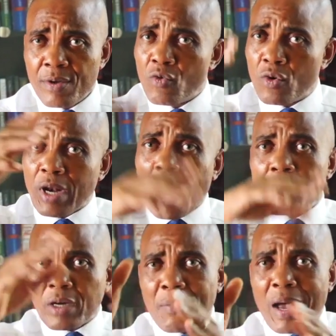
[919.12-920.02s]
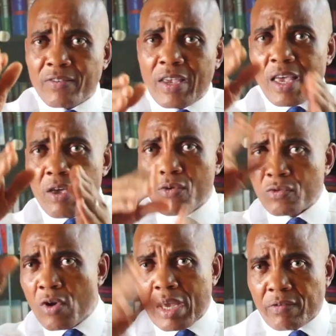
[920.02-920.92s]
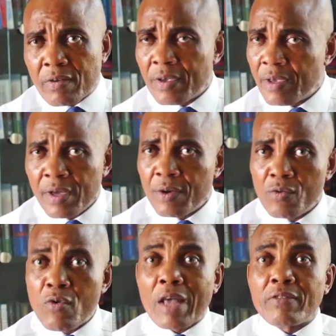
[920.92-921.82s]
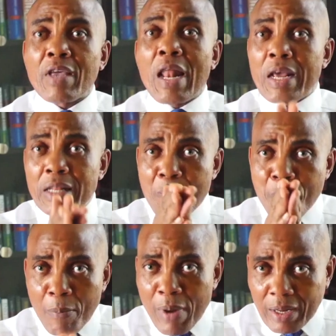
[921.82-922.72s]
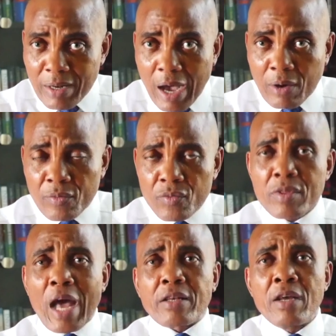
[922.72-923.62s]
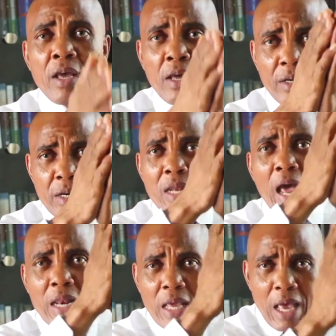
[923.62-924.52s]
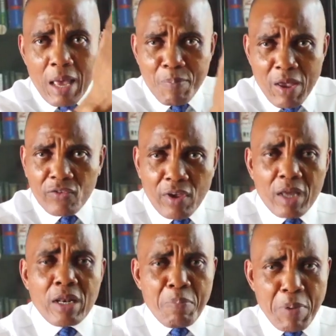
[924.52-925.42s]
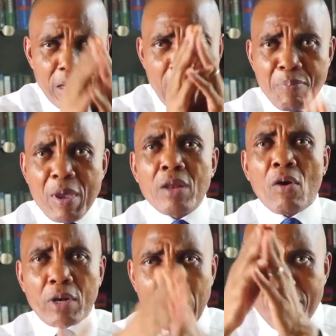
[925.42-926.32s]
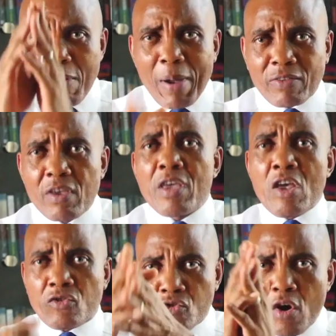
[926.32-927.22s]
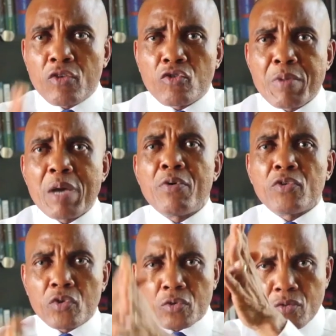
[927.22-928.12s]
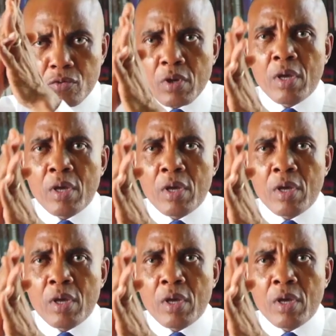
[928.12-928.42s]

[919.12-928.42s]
will now come and say he will do it. We are telling the public now that neither the APC, the PDP, nor the Labour Party is going to be able to